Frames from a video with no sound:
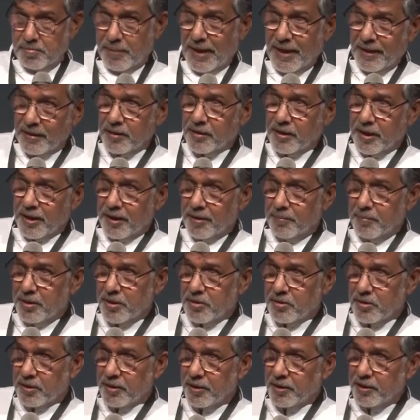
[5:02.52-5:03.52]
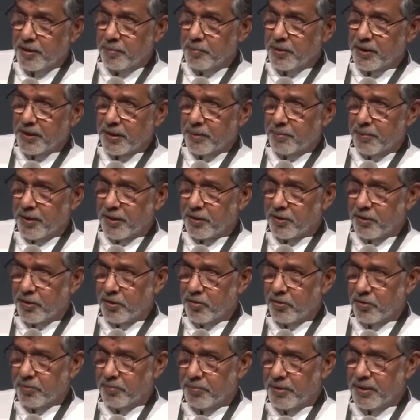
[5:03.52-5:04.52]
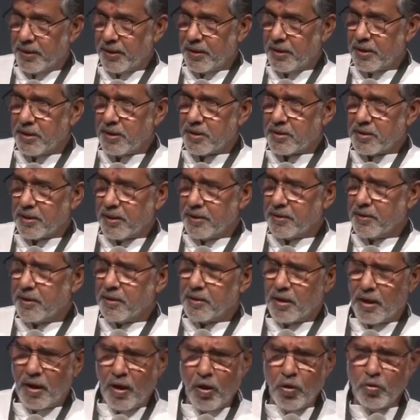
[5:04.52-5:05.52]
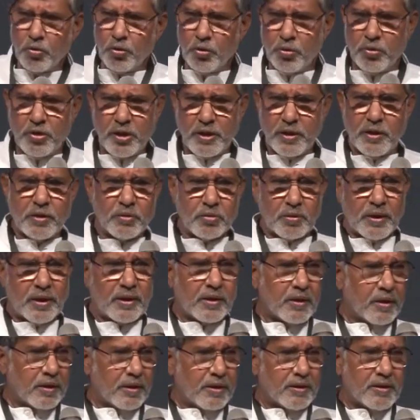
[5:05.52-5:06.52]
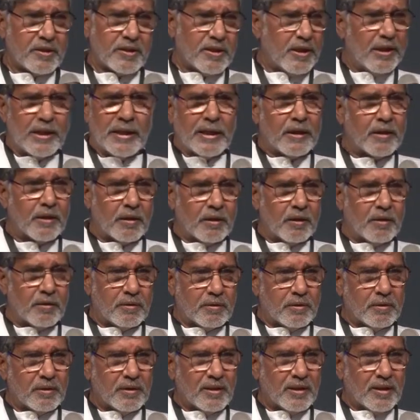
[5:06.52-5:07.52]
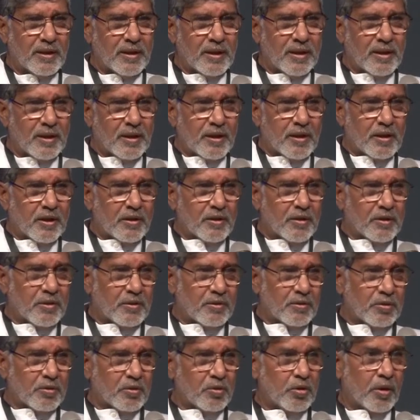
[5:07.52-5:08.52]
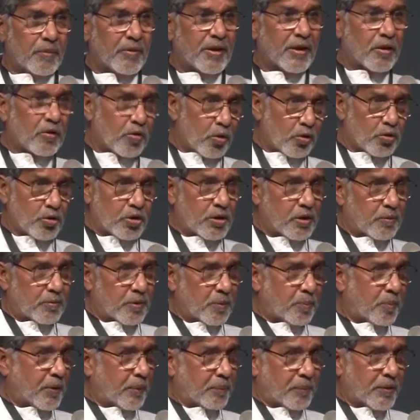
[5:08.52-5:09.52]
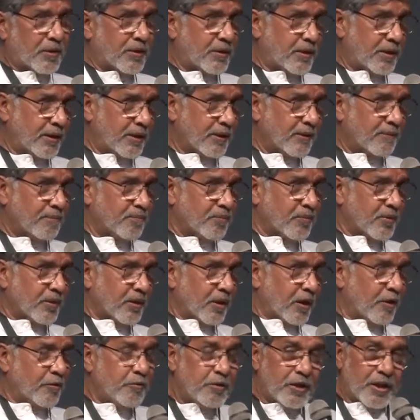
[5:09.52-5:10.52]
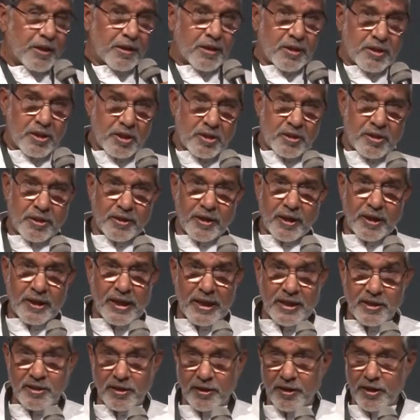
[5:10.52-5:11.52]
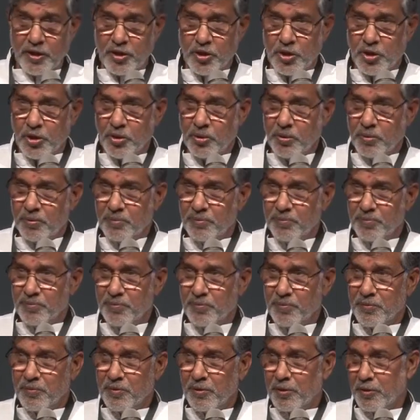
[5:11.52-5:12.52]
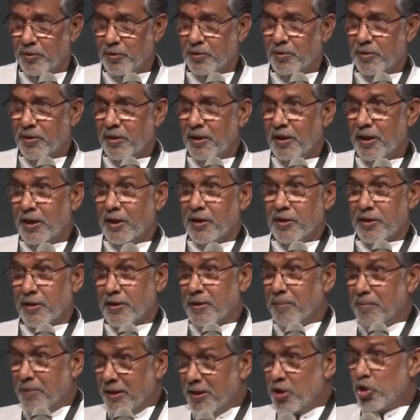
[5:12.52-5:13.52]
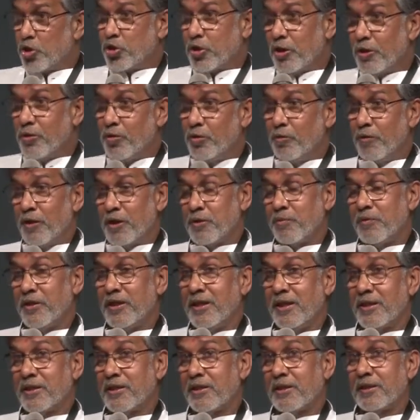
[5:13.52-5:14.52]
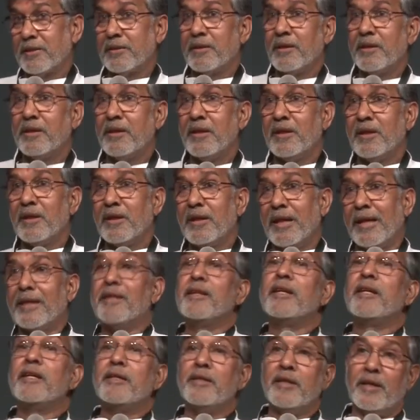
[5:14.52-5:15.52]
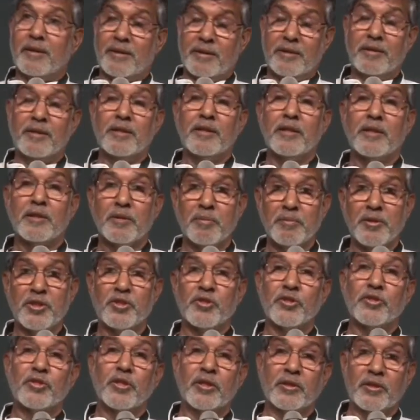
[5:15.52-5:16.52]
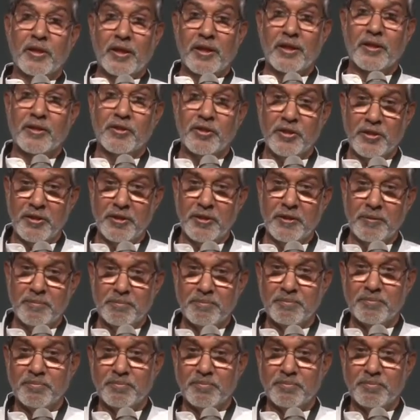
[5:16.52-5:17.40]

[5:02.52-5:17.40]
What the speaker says: man came and suddenly became angry on me, and he said that, how you dare to enter? It's illegal. You have encroached our property, and we are registering a case against you. So the magistrate who was with us agreed that, yes, Mr. Sathyarthi,